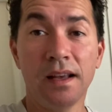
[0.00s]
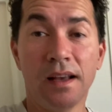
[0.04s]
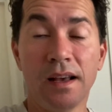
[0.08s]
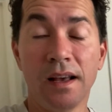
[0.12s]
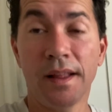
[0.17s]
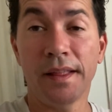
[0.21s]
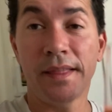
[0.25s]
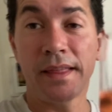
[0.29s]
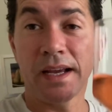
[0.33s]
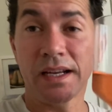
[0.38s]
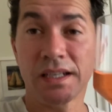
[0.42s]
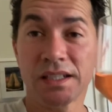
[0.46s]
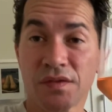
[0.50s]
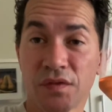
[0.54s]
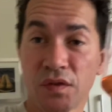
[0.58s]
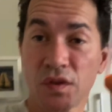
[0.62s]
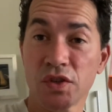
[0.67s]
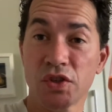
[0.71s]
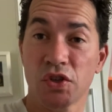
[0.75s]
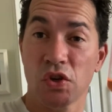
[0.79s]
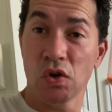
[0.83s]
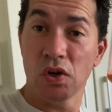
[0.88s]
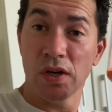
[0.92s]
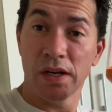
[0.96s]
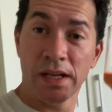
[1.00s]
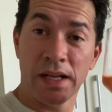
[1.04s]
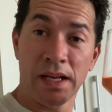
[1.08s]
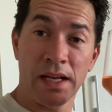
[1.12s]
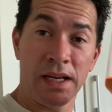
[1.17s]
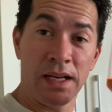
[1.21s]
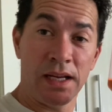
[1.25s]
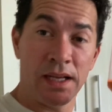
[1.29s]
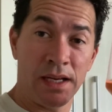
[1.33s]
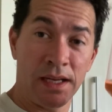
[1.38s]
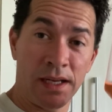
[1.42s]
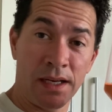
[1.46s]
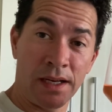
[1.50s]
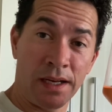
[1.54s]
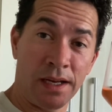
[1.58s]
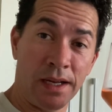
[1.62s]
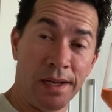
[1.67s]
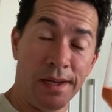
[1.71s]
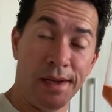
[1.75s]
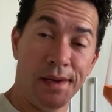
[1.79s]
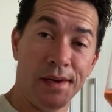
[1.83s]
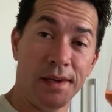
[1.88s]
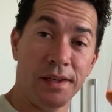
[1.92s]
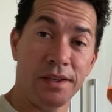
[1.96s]
thanks for joining.
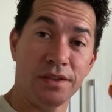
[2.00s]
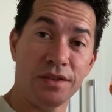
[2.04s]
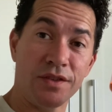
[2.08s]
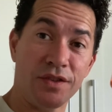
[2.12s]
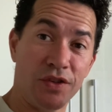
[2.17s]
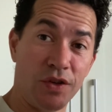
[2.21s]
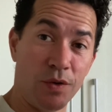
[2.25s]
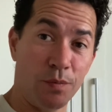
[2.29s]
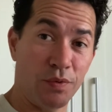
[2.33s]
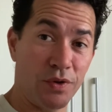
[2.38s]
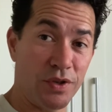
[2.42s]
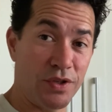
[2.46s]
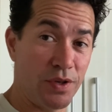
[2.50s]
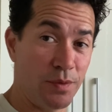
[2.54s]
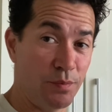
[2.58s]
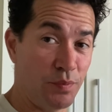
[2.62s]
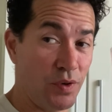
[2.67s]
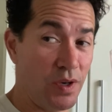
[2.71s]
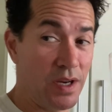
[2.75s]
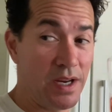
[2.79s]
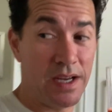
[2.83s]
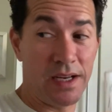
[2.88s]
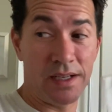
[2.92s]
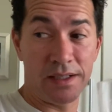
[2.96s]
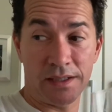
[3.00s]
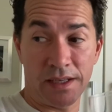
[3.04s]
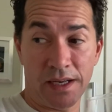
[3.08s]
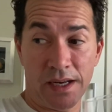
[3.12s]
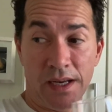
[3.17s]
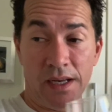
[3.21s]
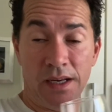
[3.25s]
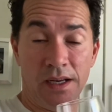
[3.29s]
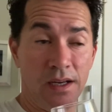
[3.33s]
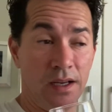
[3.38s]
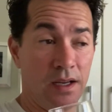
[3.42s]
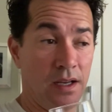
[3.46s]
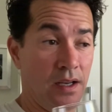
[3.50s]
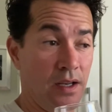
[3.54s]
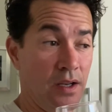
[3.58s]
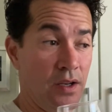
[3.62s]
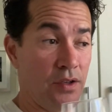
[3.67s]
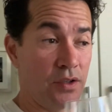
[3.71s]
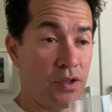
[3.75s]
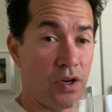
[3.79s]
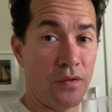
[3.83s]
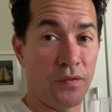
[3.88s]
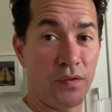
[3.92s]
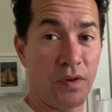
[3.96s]
Super, super easy.
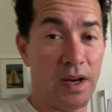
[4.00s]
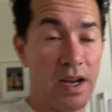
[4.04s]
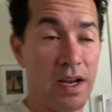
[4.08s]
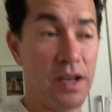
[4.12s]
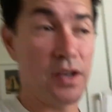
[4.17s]
Don't forget